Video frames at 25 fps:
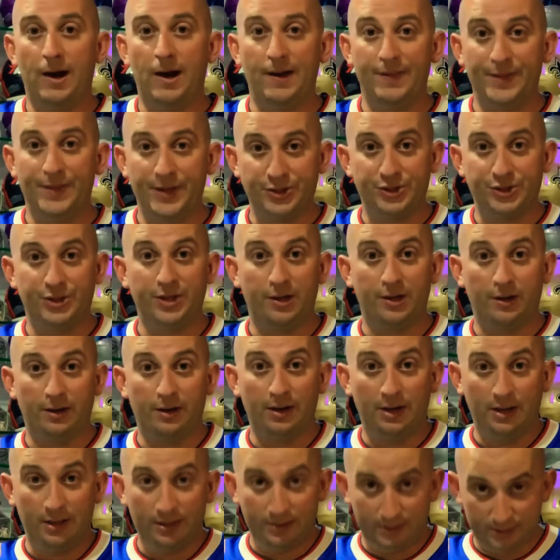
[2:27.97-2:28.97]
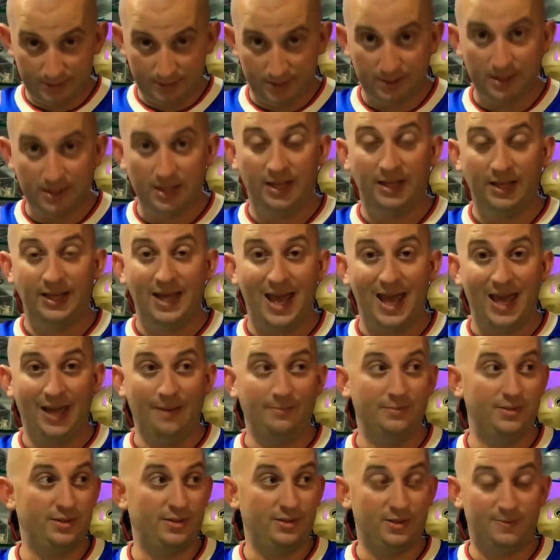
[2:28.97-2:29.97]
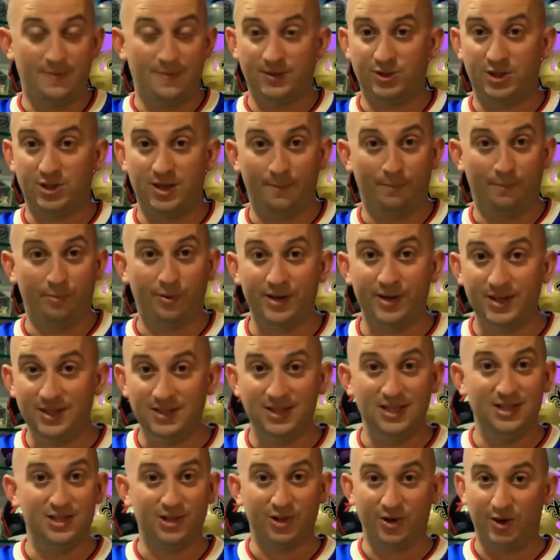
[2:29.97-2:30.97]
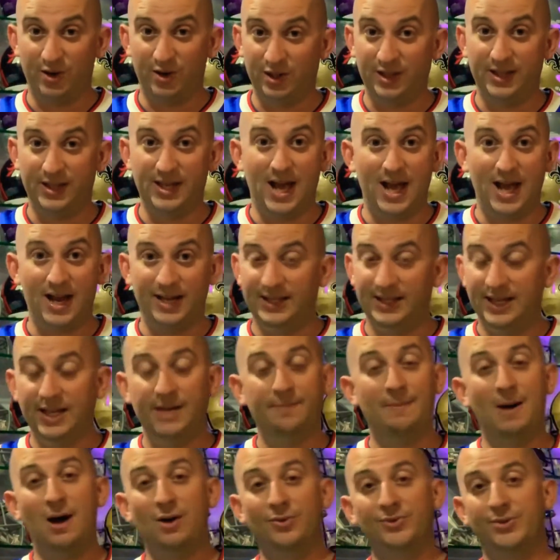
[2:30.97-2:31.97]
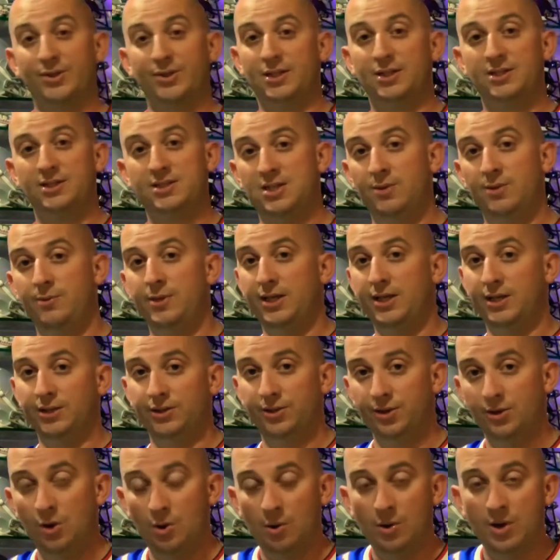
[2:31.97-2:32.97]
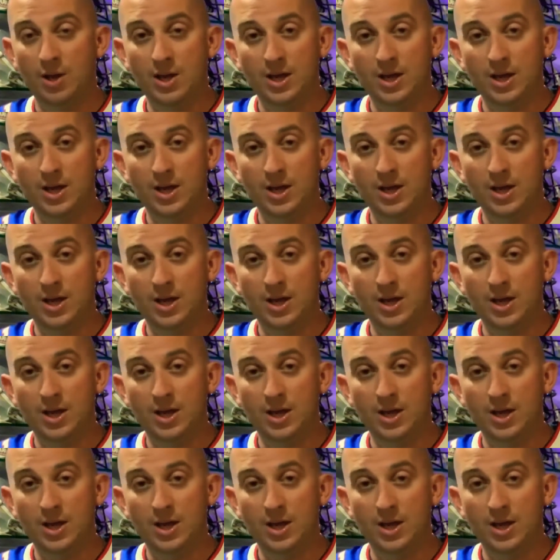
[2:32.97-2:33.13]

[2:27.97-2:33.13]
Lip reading: this year in games, especially in preseason early on. Get him out there. Let's see what he could do.